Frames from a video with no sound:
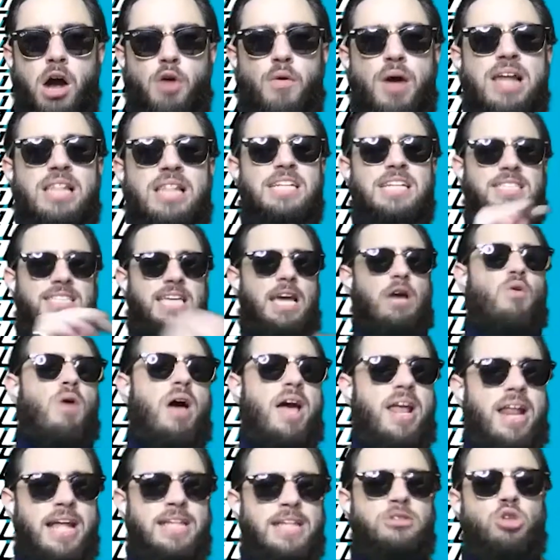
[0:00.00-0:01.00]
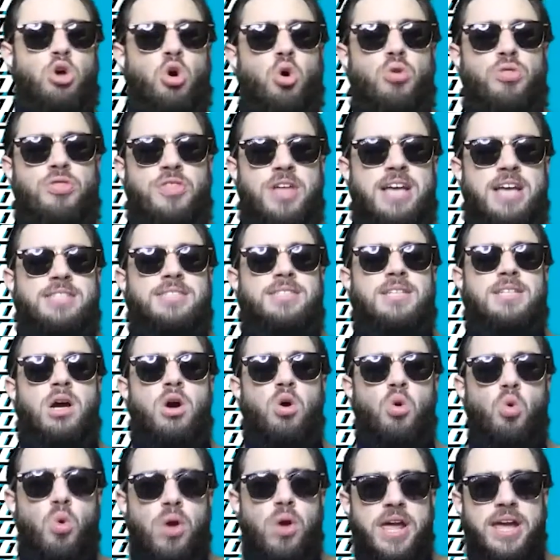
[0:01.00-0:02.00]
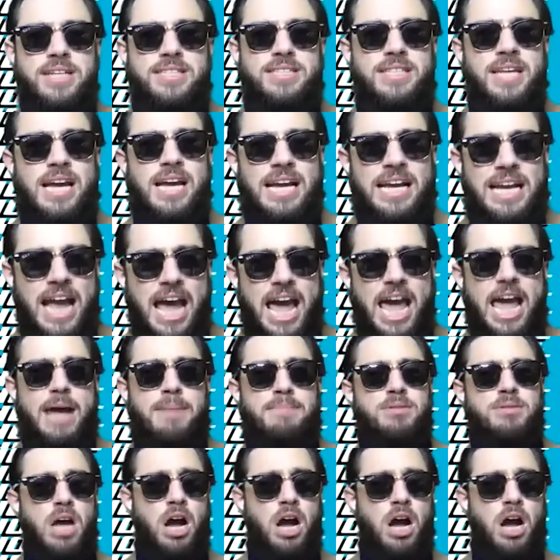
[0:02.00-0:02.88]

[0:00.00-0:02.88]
right, let's get right into this week's games.